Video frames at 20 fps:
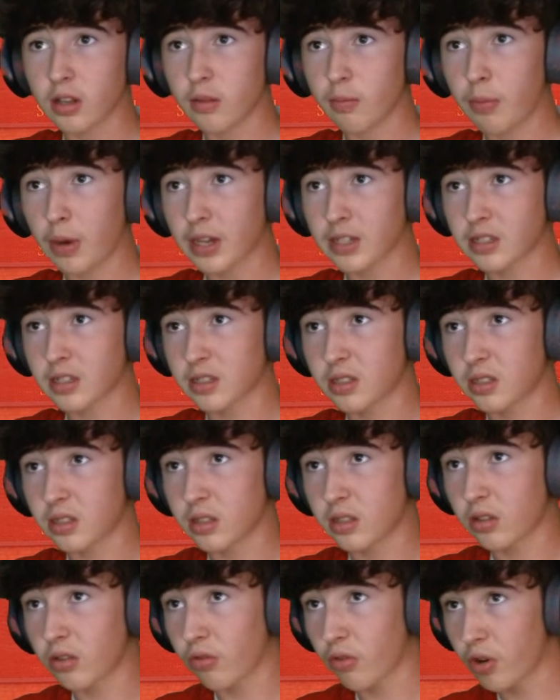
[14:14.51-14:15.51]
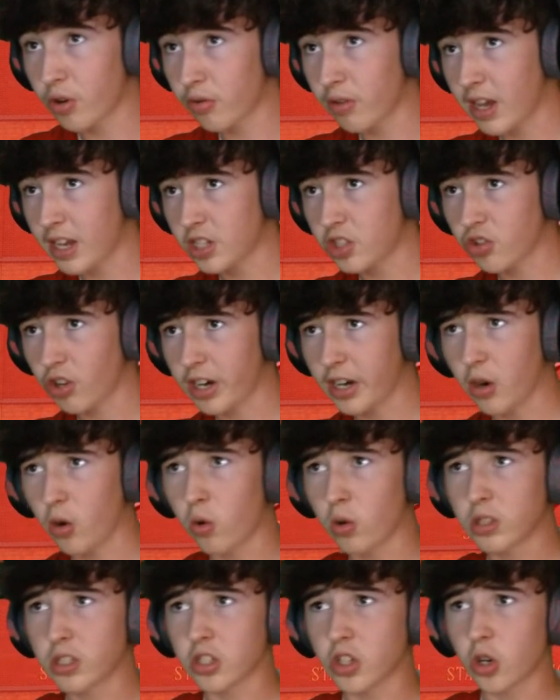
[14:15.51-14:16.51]
Pass through there, striker
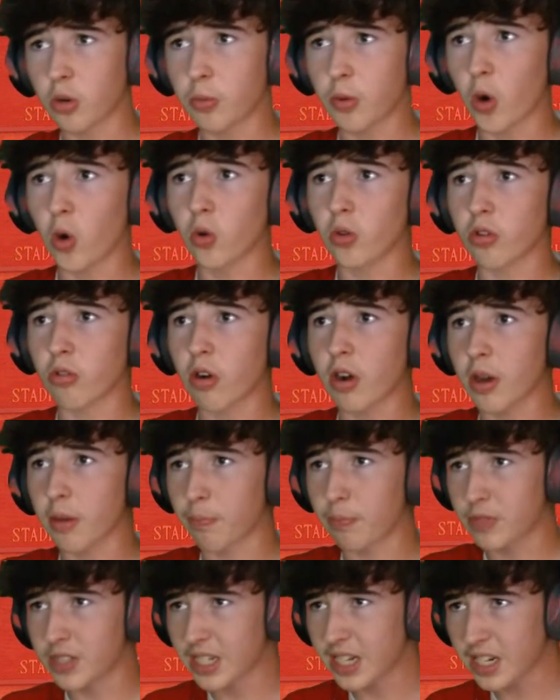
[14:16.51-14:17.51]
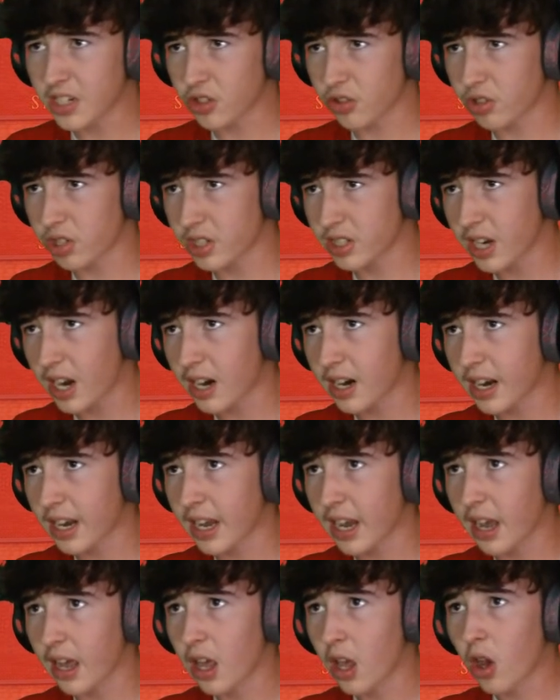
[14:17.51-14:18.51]
holds it up. Oh, they're on a dangerous attack here.